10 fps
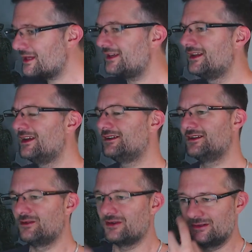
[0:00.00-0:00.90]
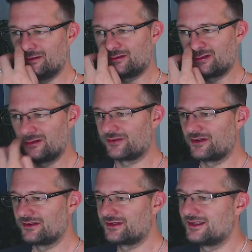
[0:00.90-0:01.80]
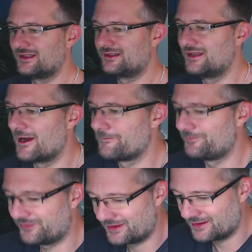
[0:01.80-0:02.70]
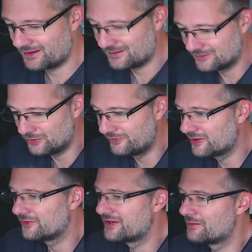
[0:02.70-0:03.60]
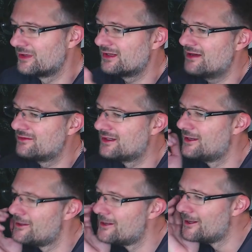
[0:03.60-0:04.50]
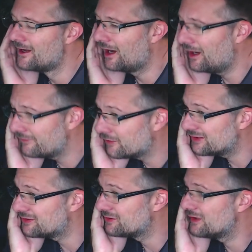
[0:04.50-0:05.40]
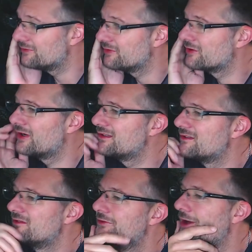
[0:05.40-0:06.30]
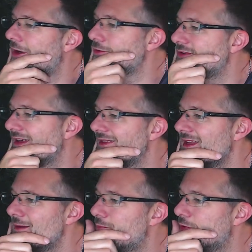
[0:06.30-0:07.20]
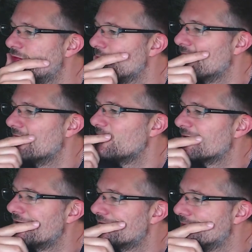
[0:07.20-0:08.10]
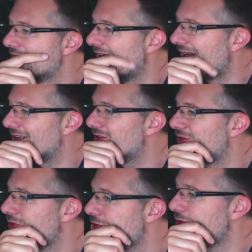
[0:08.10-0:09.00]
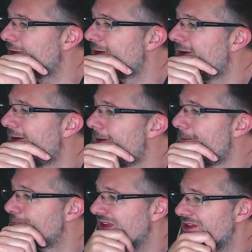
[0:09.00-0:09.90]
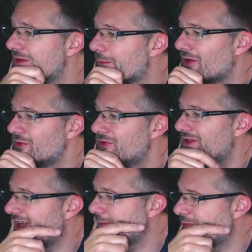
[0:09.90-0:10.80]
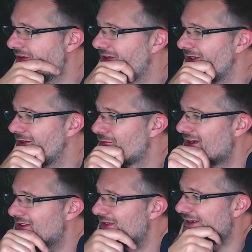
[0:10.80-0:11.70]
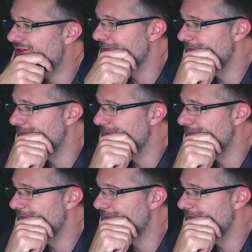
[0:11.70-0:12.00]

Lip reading: Let's see what YouTube has got to say today. Oh, I've only got 10 minutes left. I have a question to ask. I've created a flow to get the input from a catalog item to add to in the post API REST action.